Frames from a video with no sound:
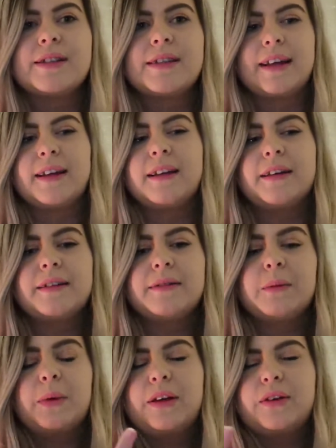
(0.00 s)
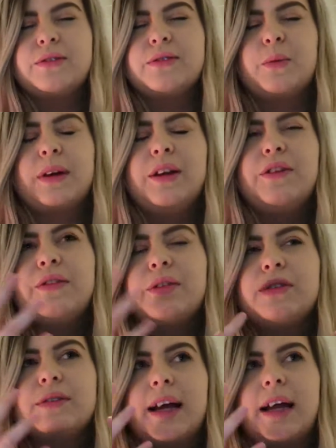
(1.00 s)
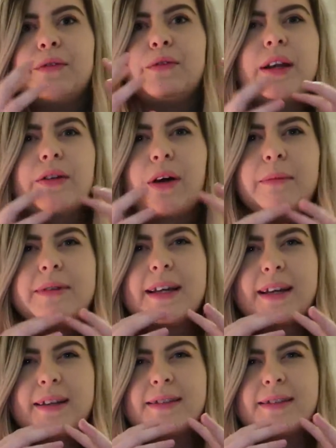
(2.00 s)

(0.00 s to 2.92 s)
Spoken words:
And when you feel kind of really cramped in,